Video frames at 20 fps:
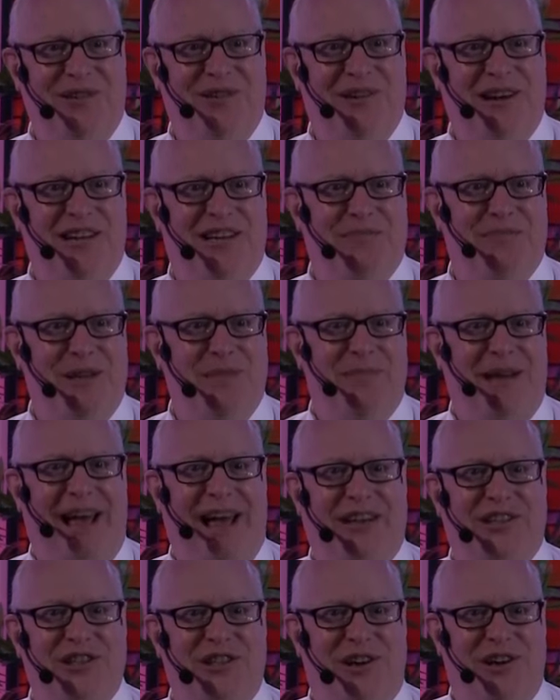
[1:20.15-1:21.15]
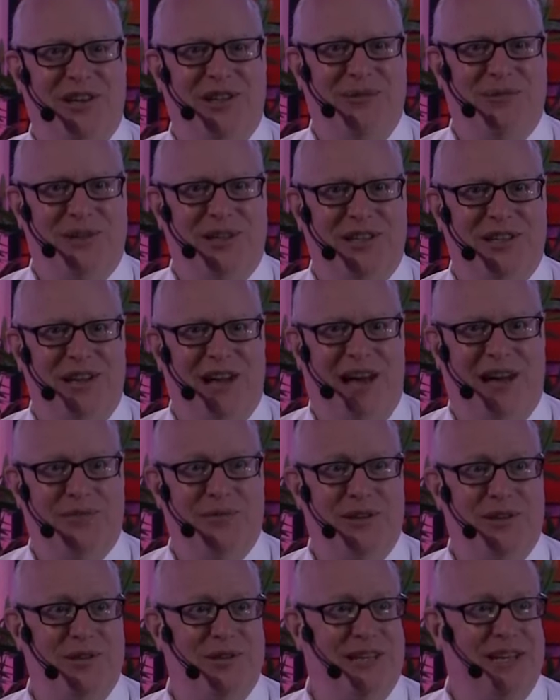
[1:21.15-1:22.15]
Great to be back sharing the Word of
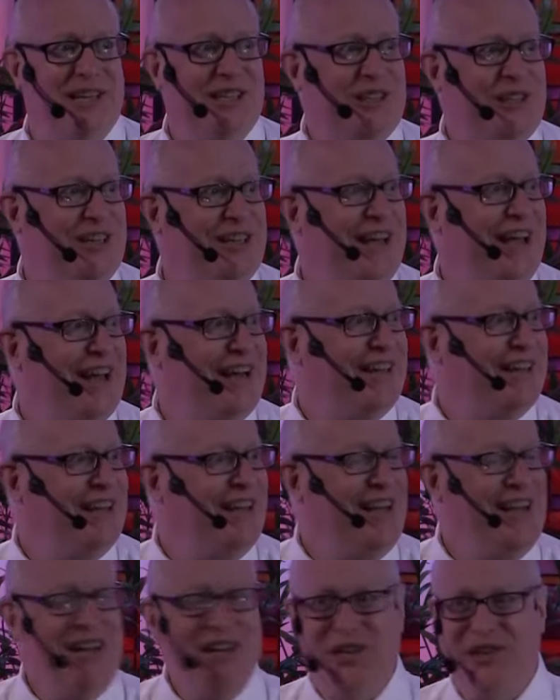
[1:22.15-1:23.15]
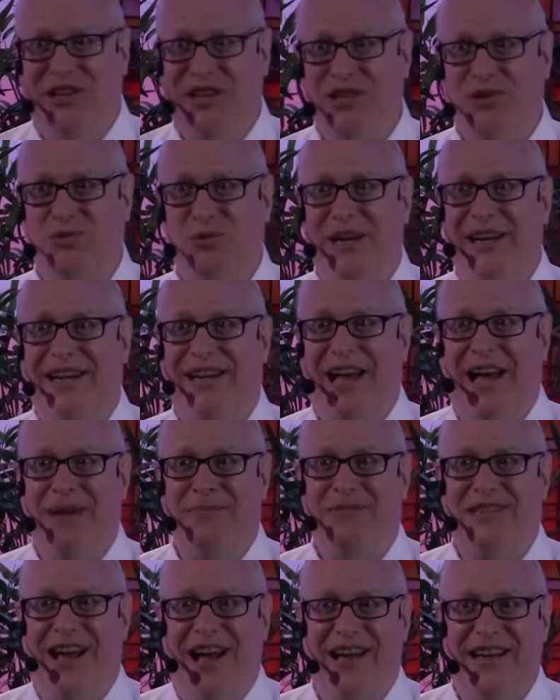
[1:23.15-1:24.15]
God with you again today. This week,
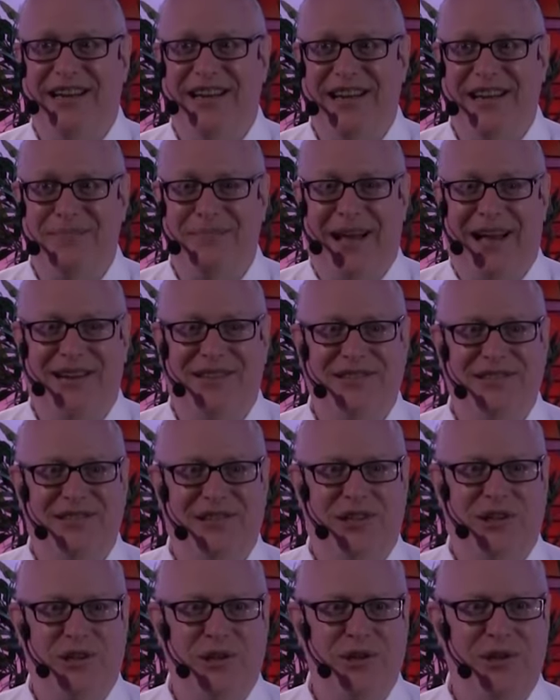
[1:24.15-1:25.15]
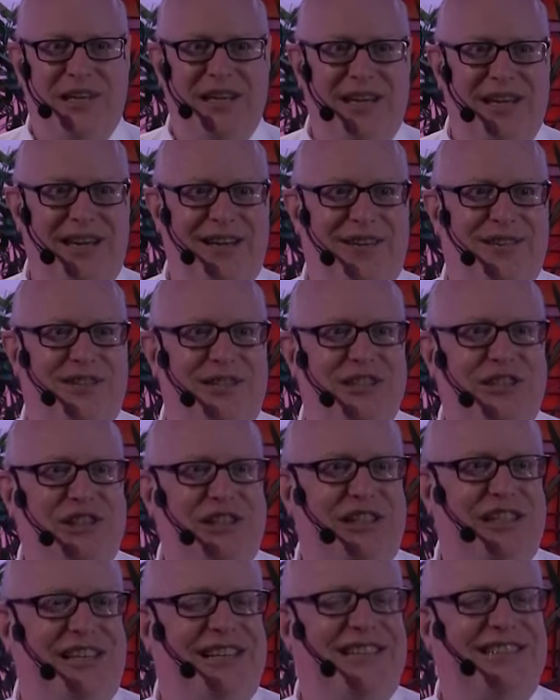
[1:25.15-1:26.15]
I'm talking about kooky
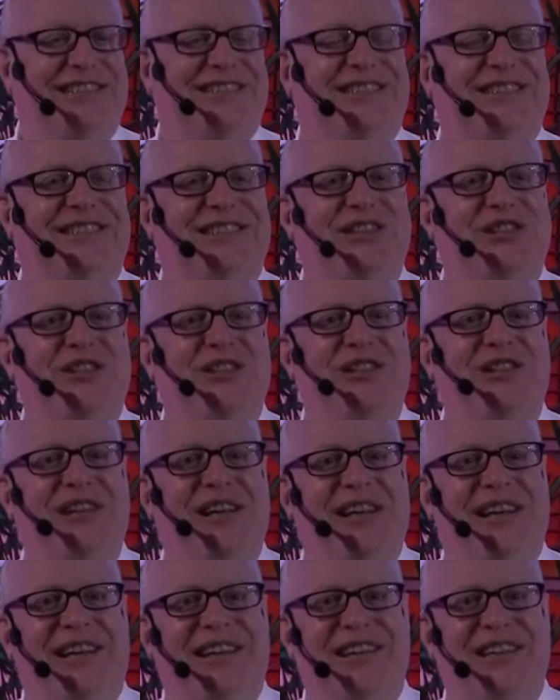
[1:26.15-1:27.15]
Christians.